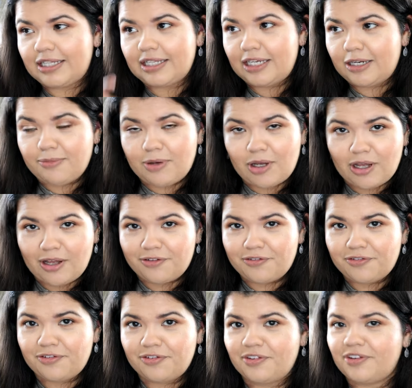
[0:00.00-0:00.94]
clean them
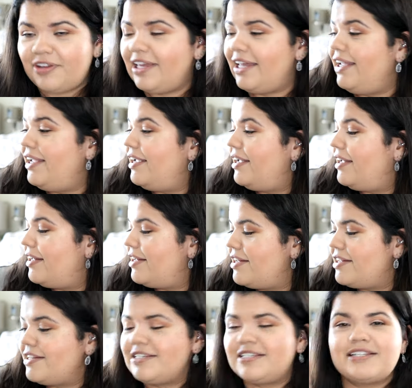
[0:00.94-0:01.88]
off,
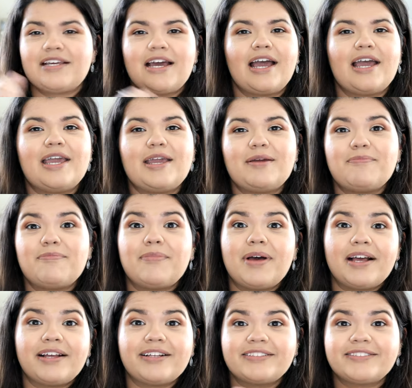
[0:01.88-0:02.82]
and I
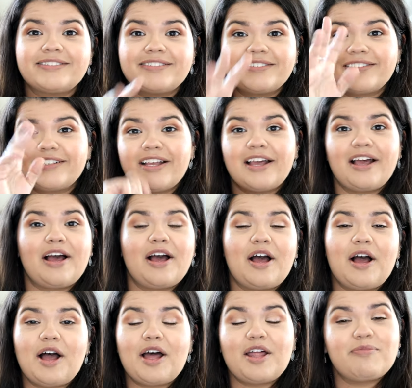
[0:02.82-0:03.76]
am
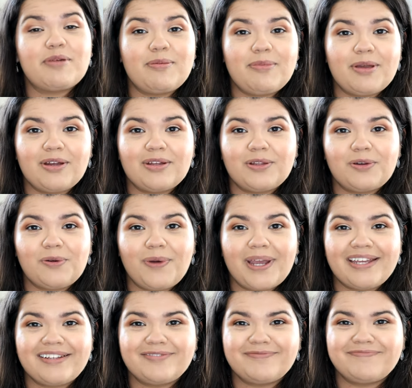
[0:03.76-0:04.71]
on my merry little
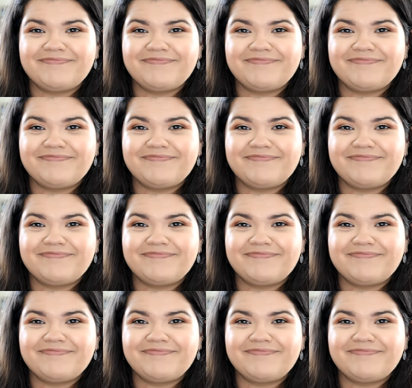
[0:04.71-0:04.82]
way.